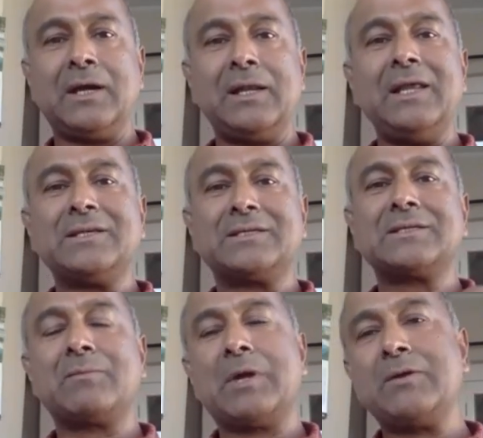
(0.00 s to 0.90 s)

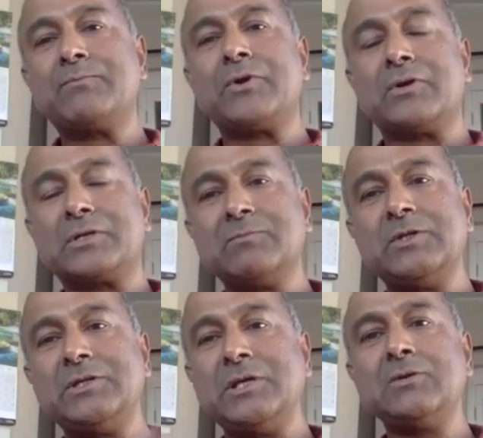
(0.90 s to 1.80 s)
less about
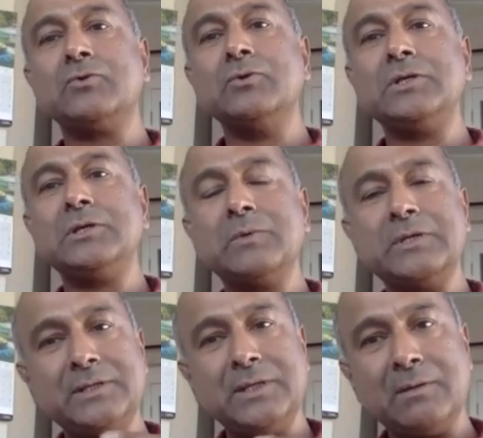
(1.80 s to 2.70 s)
proximity and
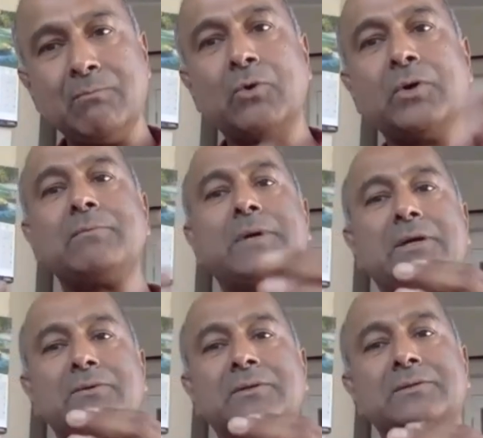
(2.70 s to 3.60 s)
contiguity and more
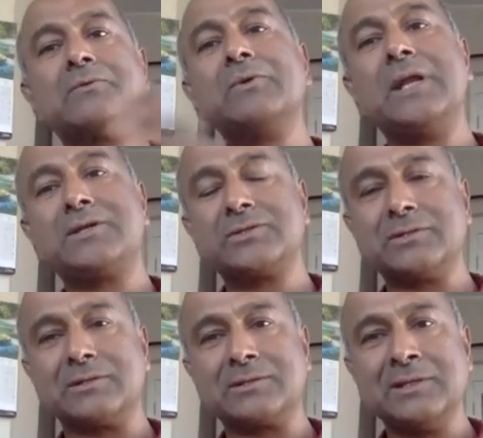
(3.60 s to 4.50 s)
about the
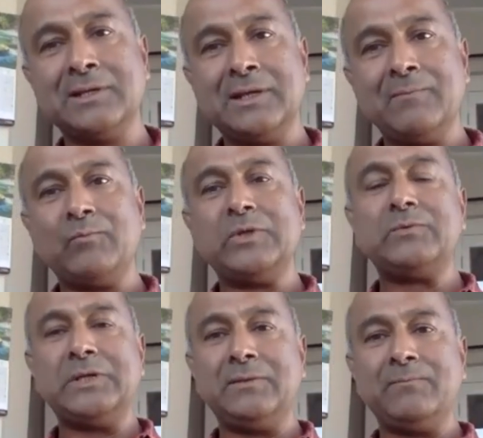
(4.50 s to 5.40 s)
connections
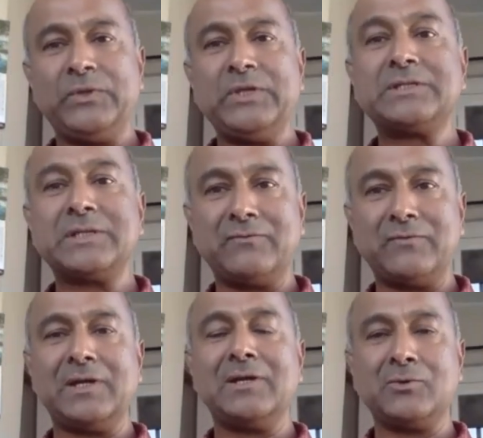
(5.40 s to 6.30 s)
between East
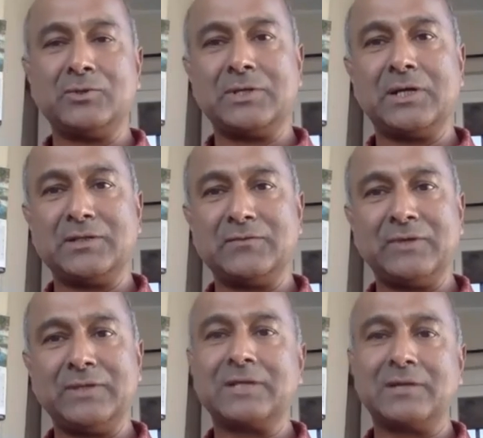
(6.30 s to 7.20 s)
Africa and Gujarat,
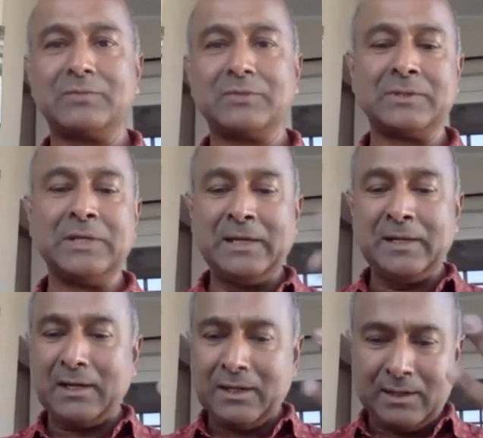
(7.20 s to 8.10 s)
for example.
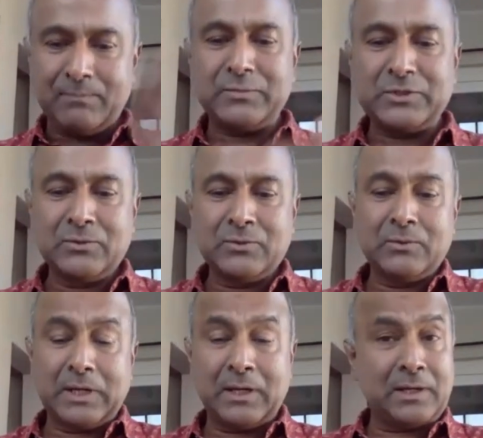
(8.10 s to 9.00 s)

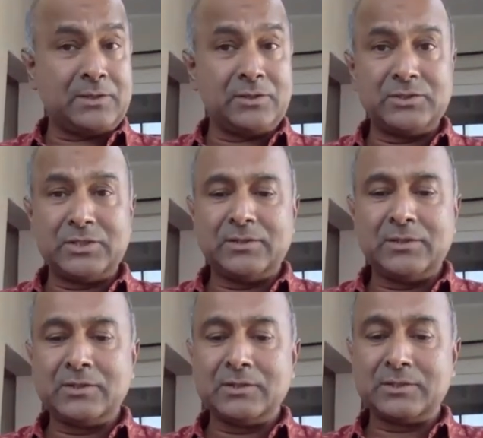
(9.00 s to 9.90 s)

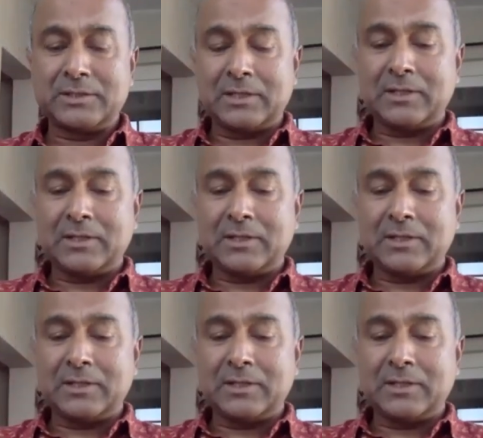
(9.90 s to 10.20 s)
Jatin's